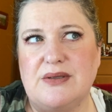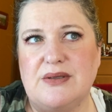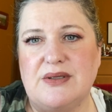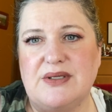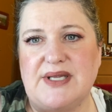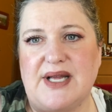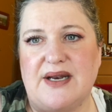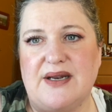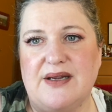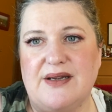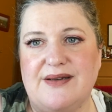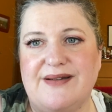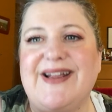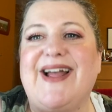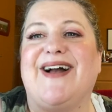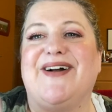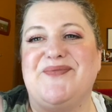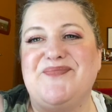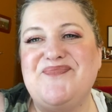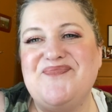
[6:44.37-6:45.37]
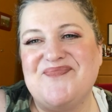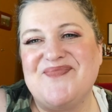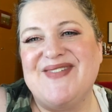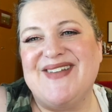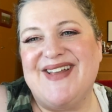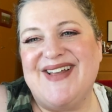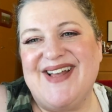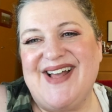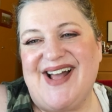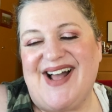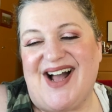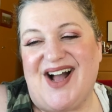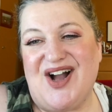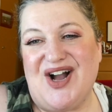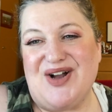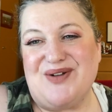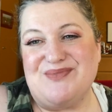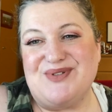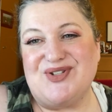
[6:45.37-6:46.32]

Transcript: Is that it? Yeah. Um,